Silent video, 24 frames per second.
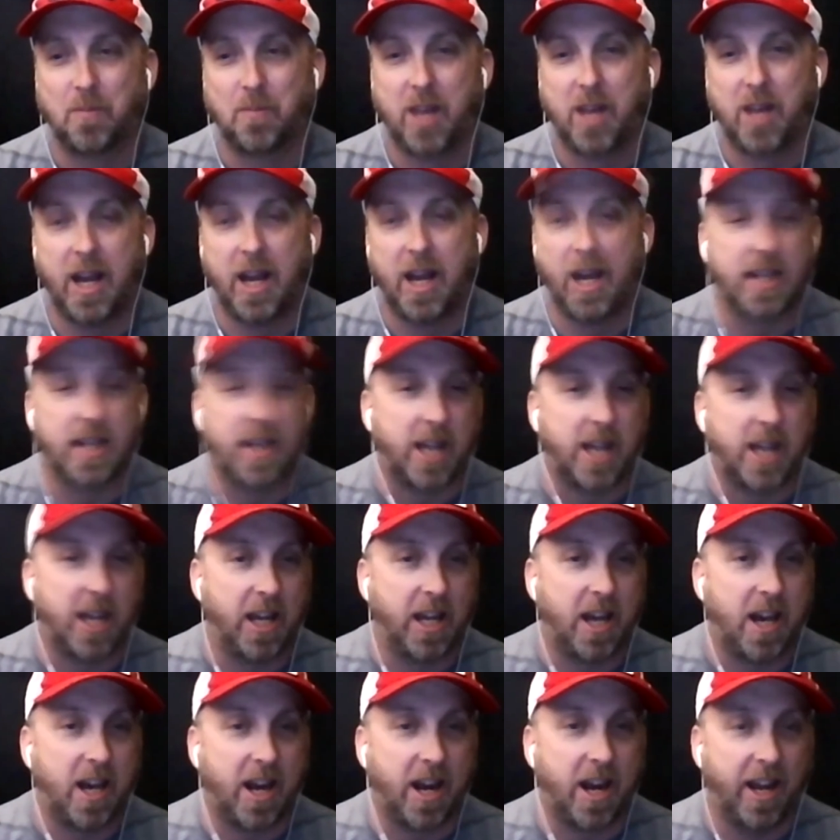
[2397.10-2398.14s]
that's how you
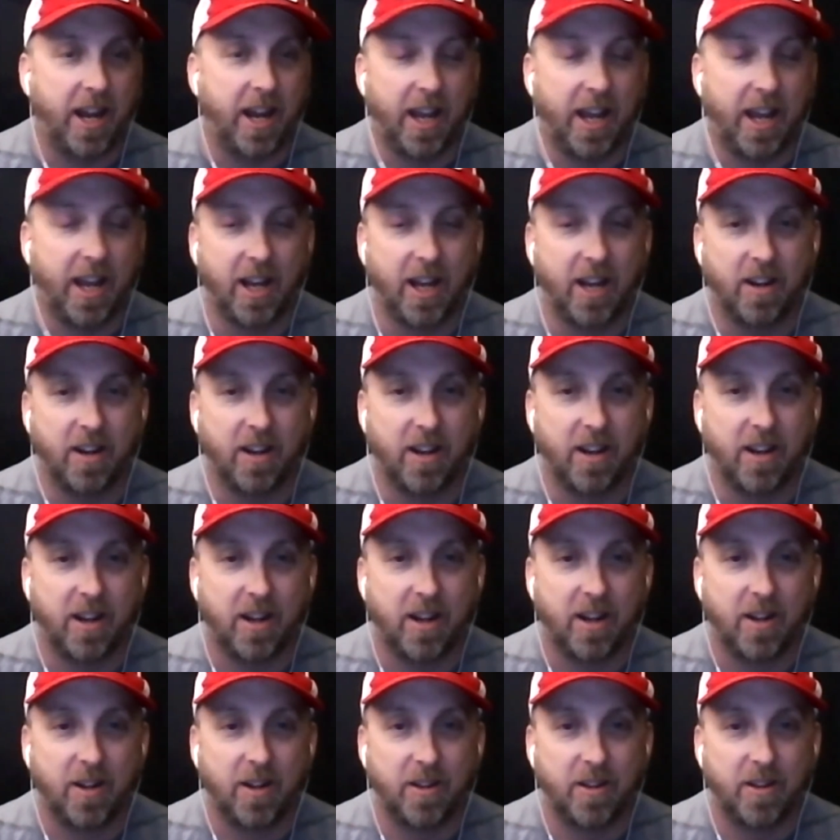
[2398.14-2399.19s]
got it. And
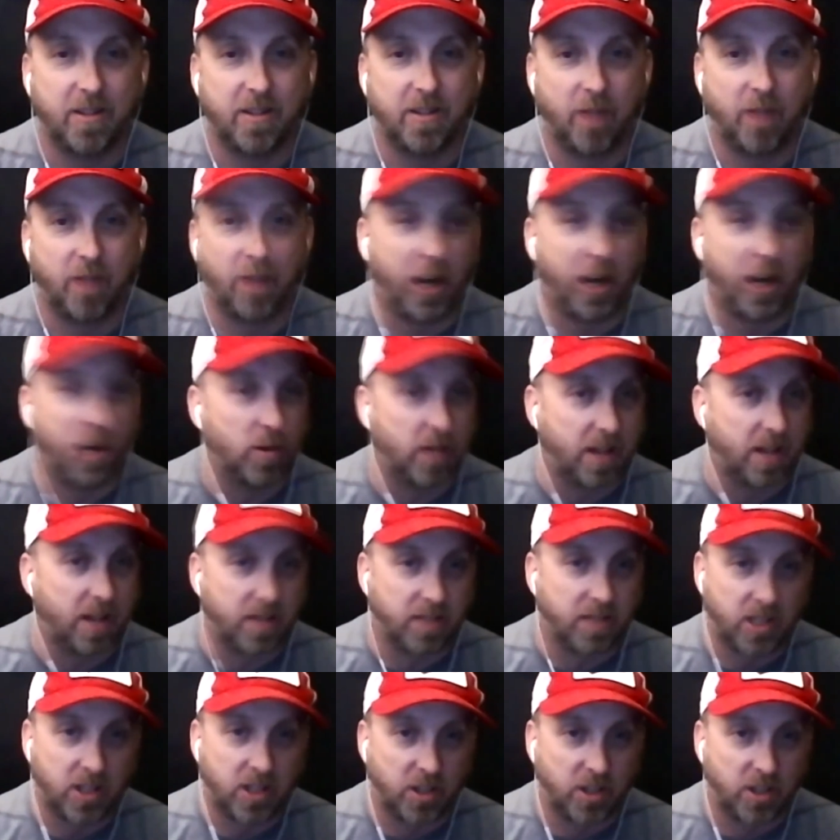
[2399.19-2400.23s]
radio was
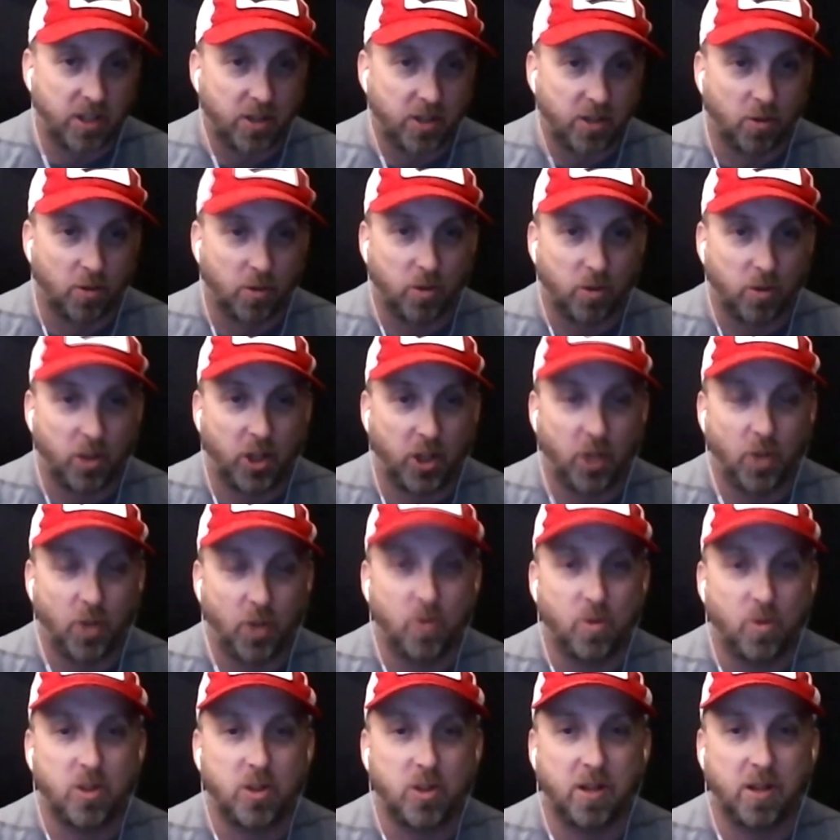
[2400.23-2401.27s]
obviously still
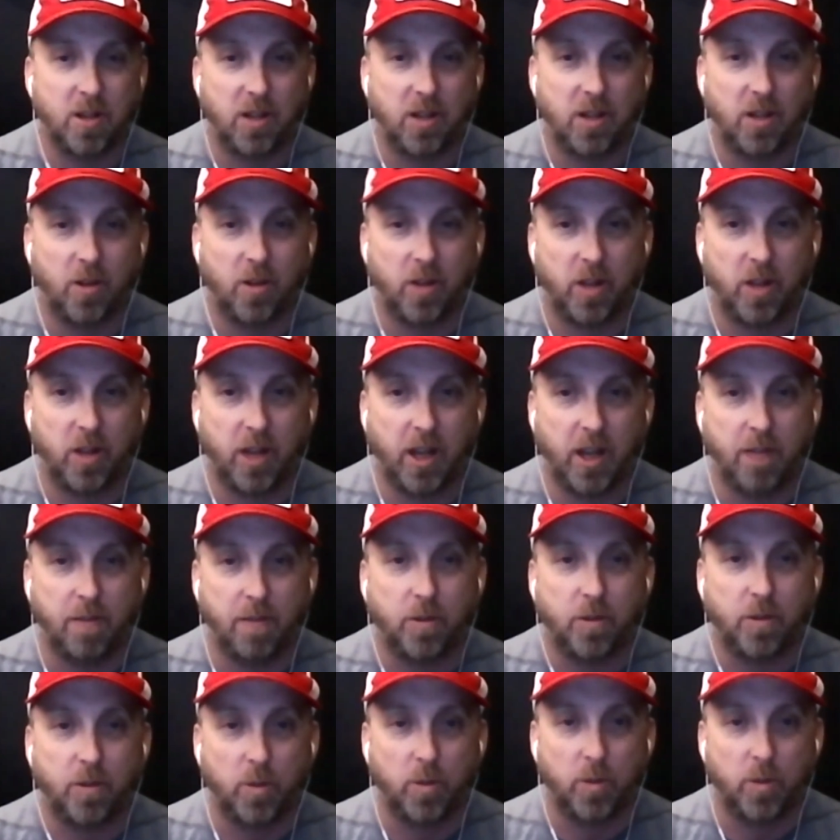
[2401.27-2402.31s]
huge, and the influence